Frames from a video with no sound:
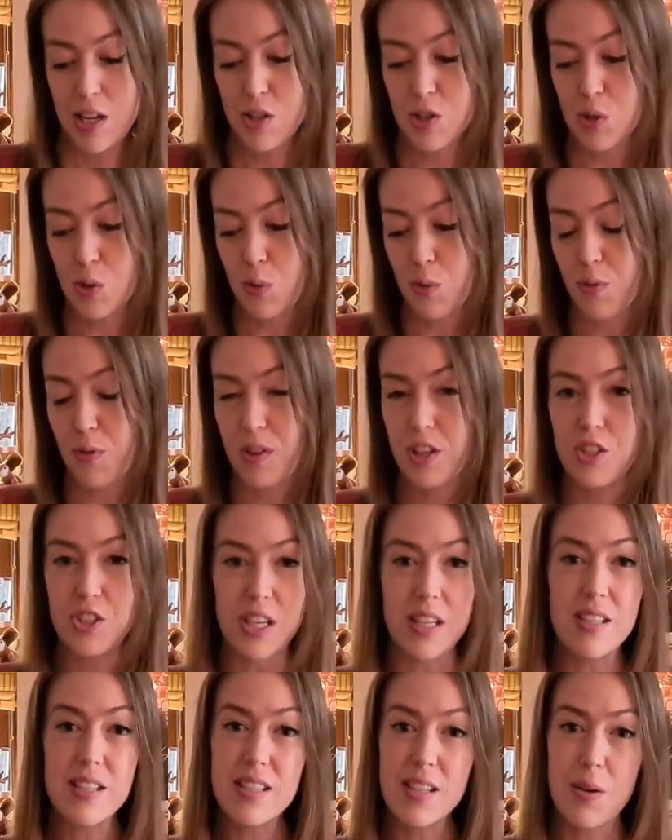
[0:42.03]
So for the
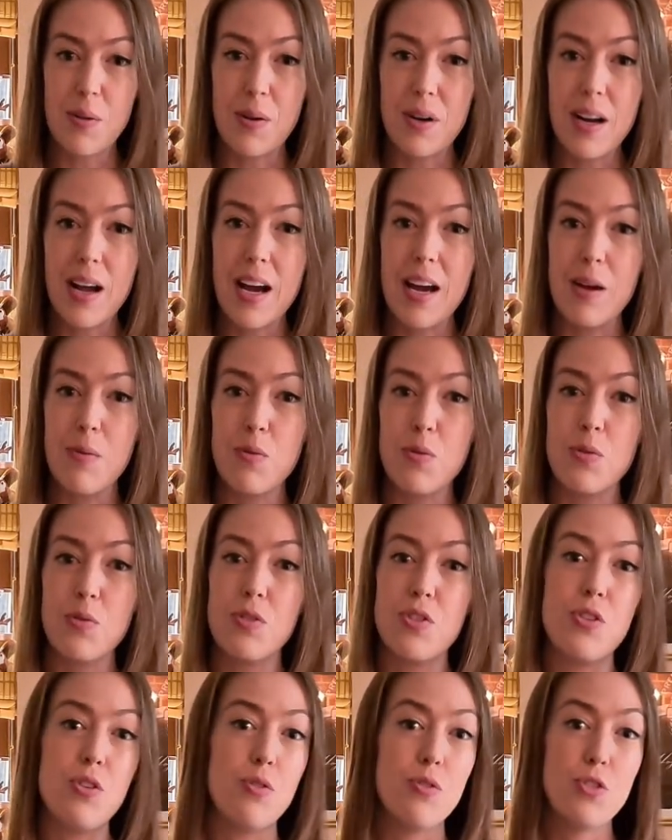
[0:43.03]
gin sour, I'm going
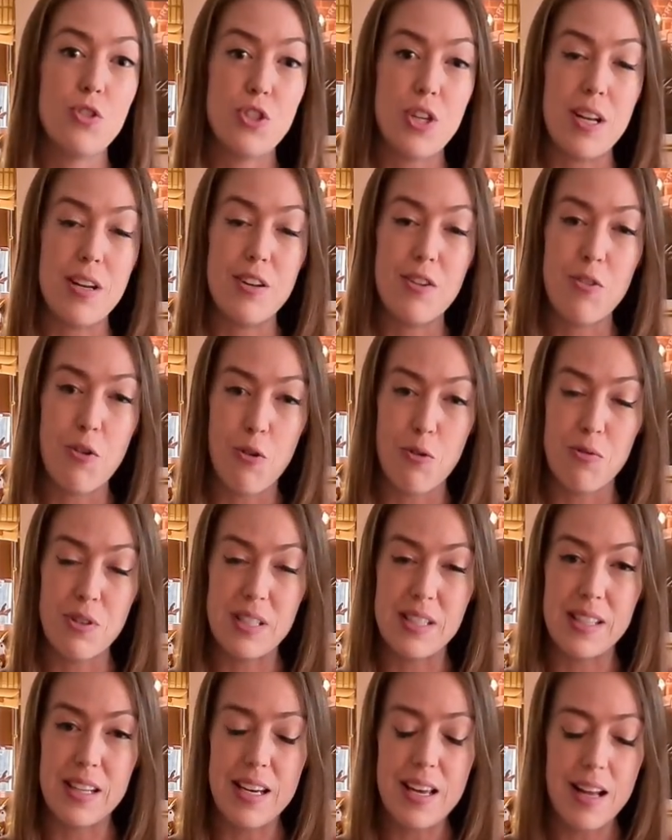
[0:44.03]
to use gin,
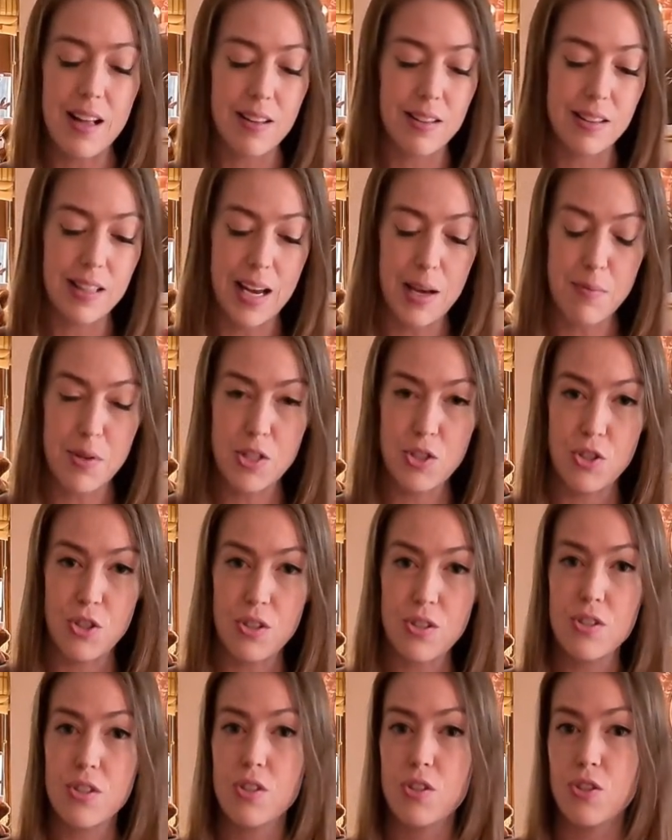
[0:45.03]
obviously, lemon
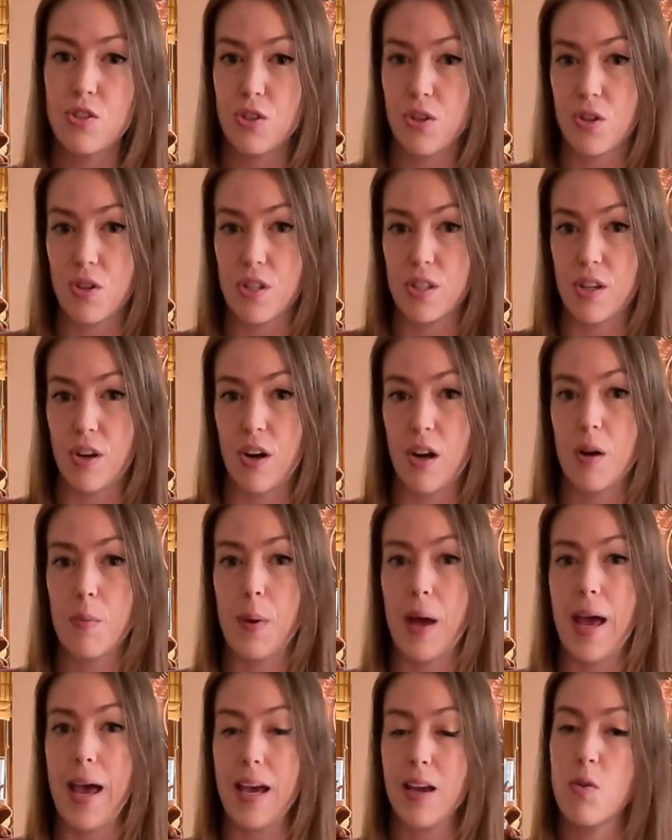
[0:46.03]
juice, sugar
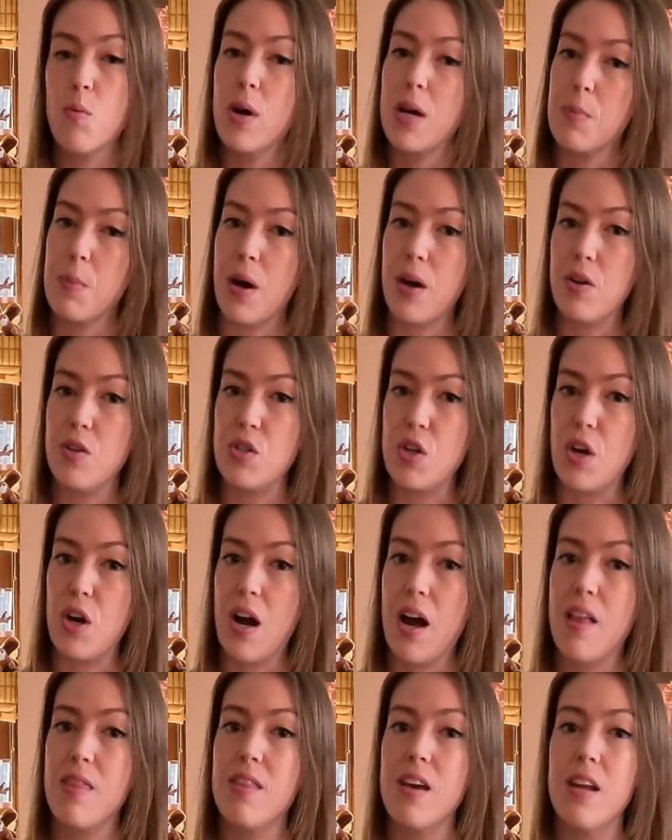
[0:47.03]
syrup, egg white
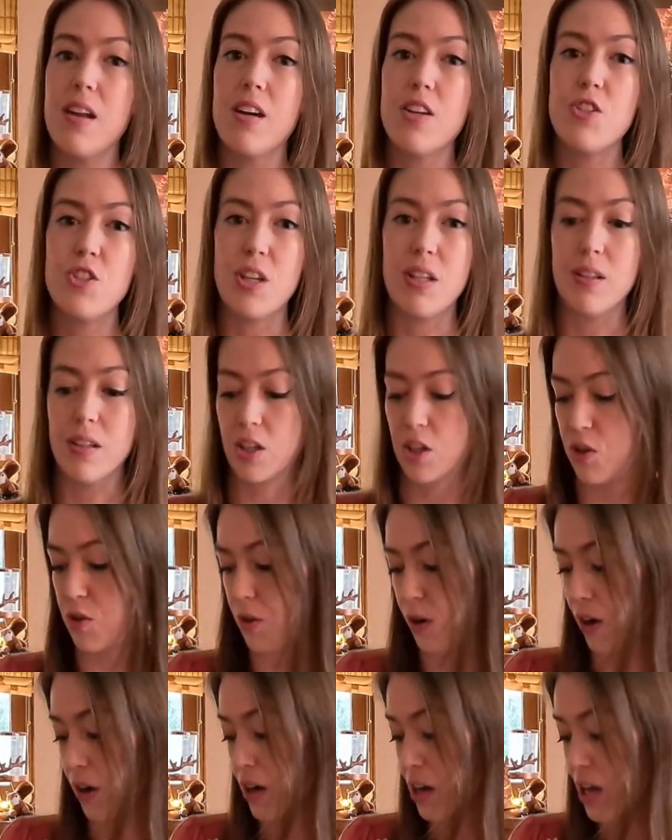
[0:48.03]
powder, and then a gin
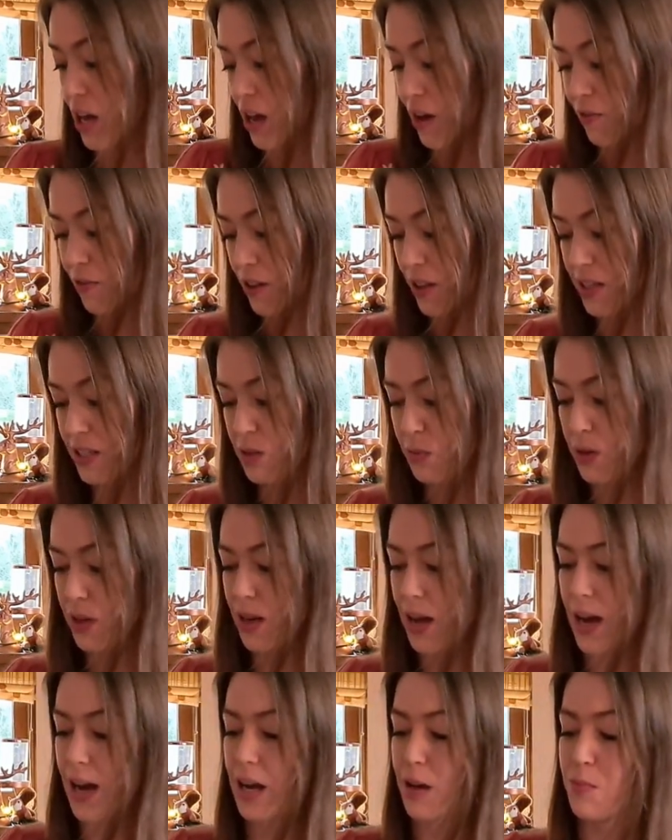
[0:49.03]
liqueur. For this
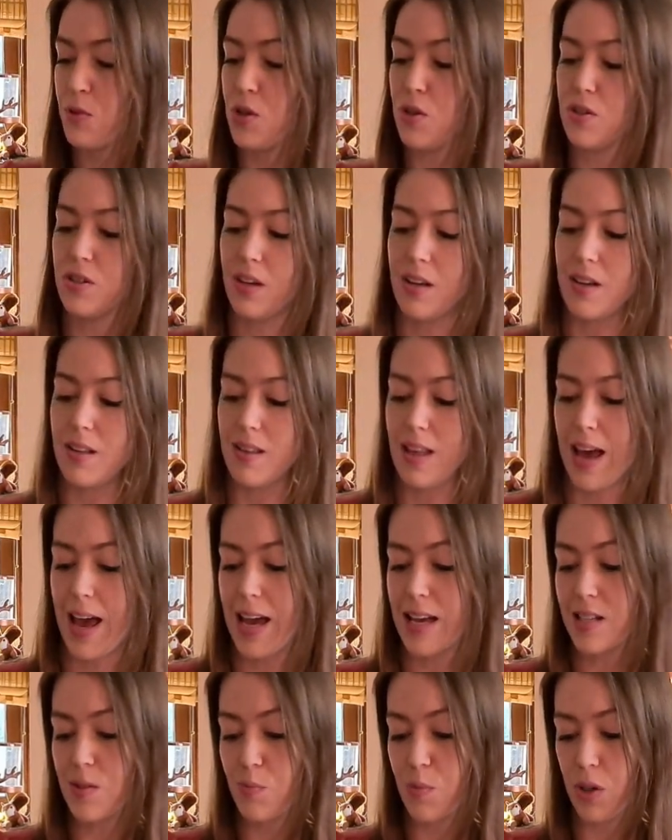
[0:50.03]
one, I'm using the
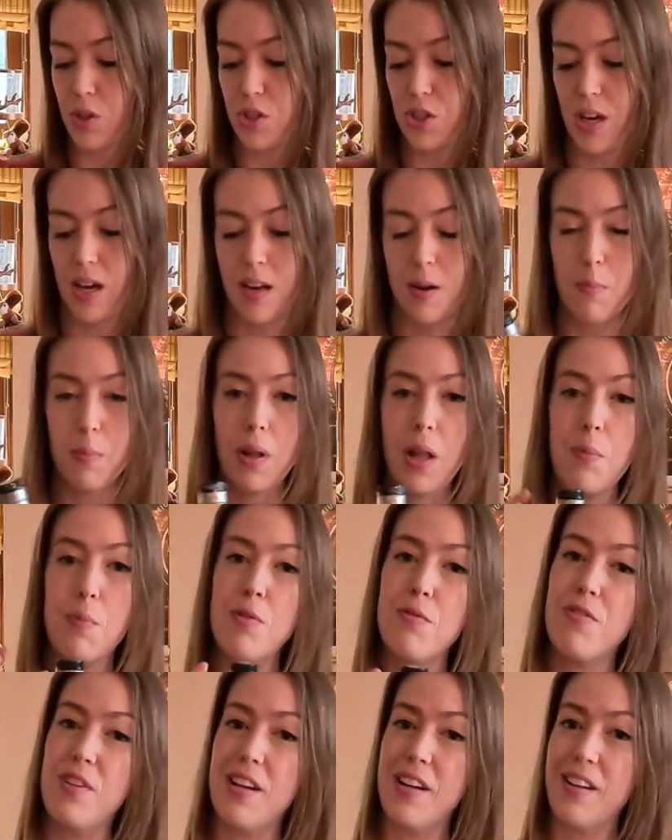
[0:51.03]
Edinburgh gin, plum
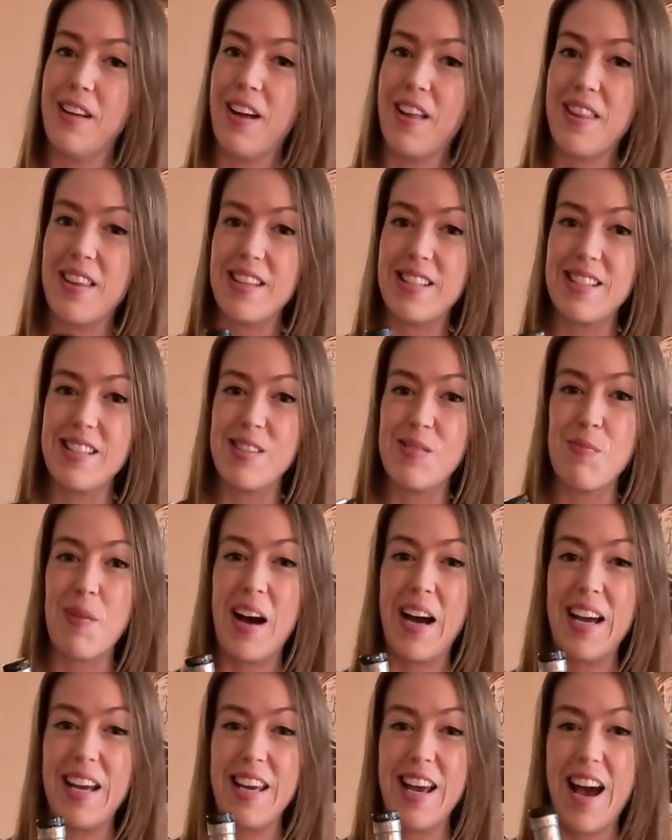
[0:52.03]
and vanilla. This is
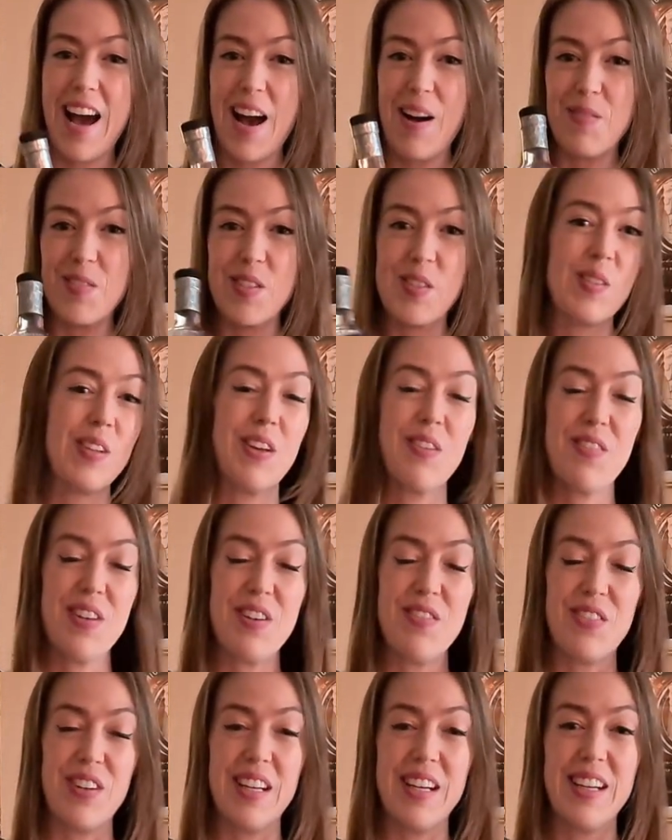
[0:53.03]
my absolutely
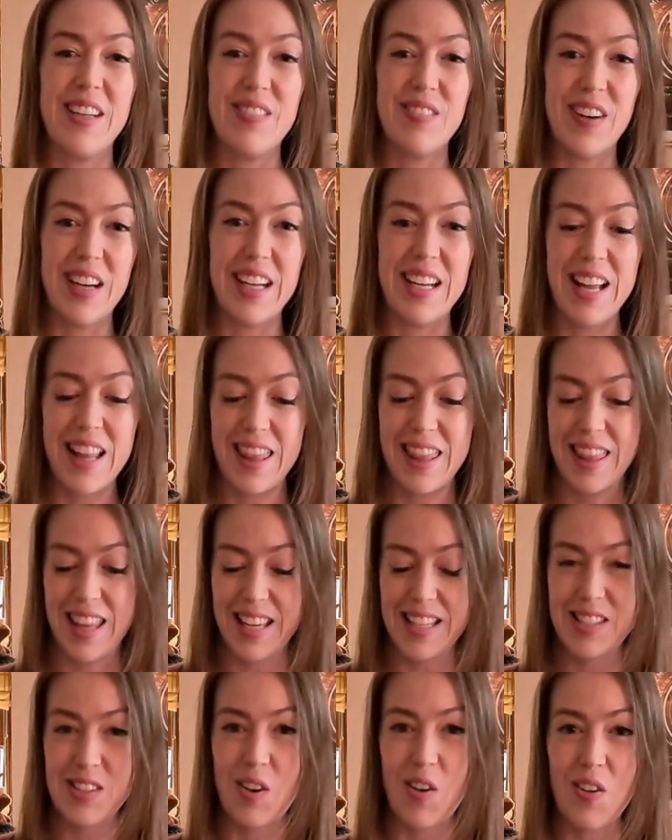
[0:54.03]
favourite one.
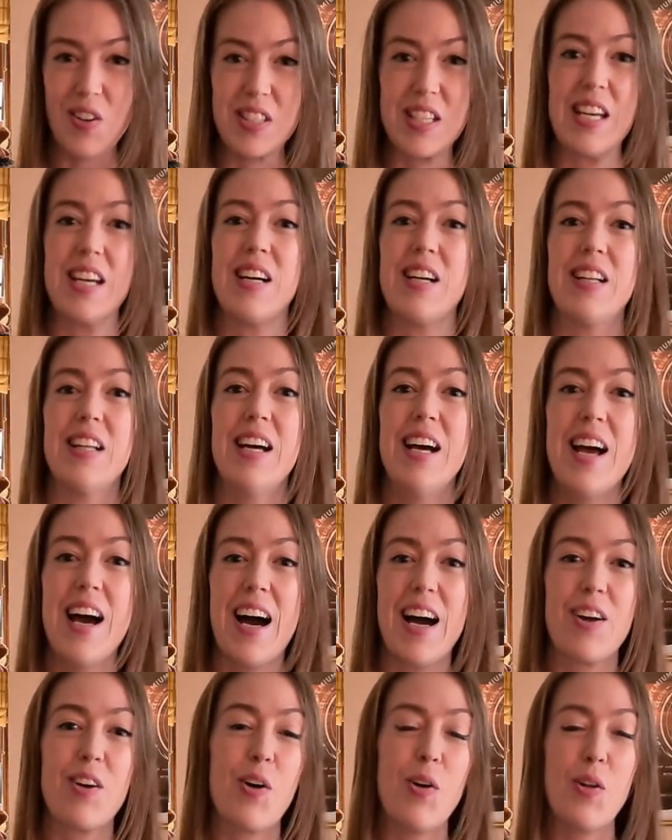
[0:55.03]
This cocktail,
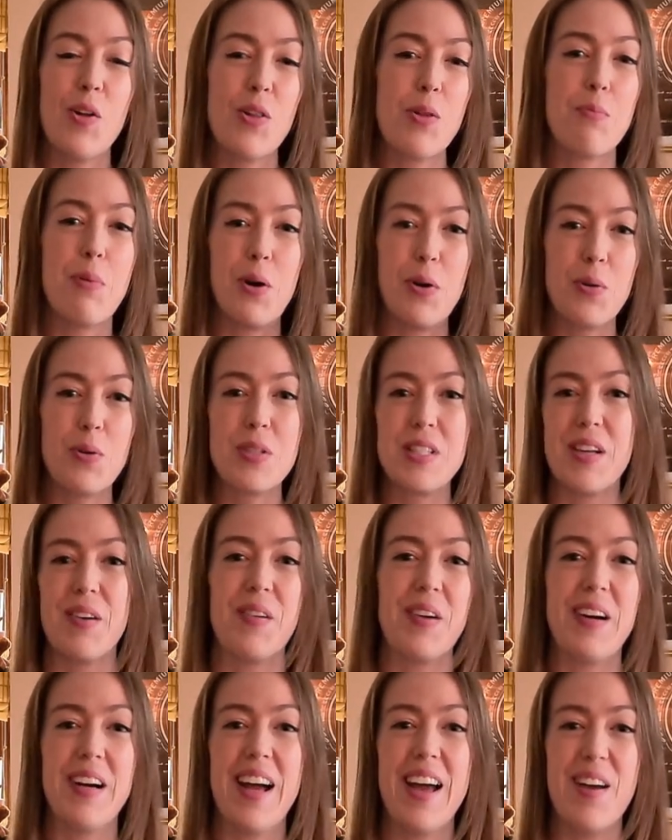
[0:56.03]
I call it the Burrow
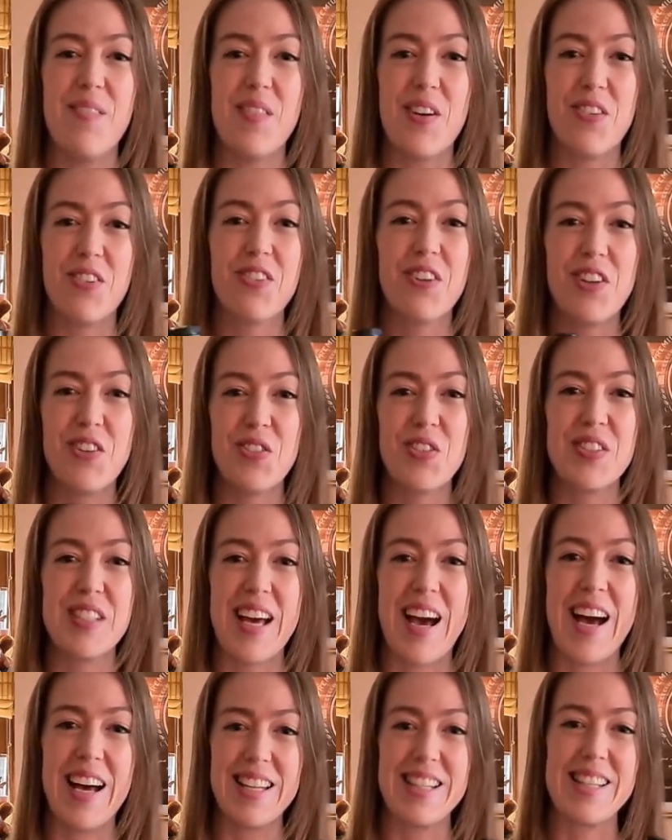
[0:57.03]
sour. Everyone knows
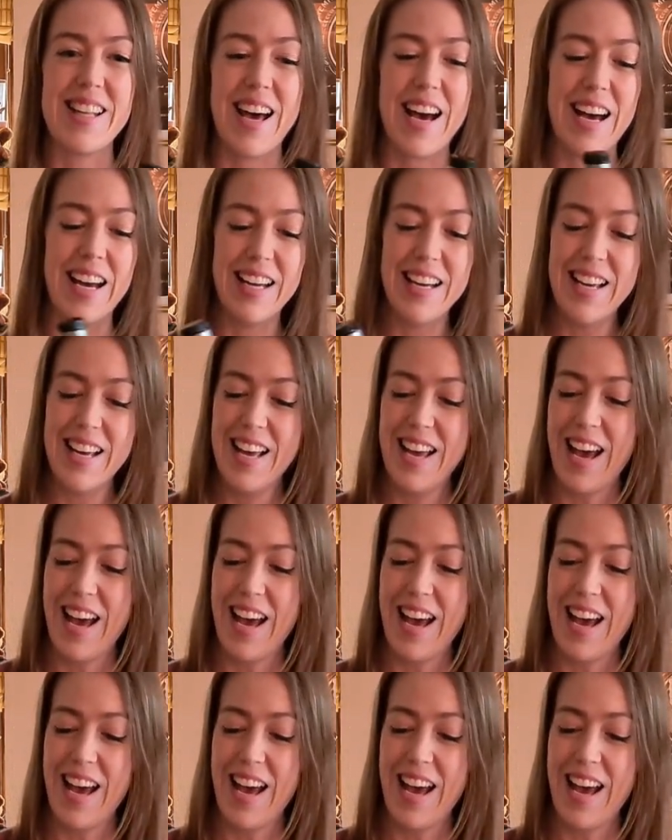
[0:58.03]
it as that.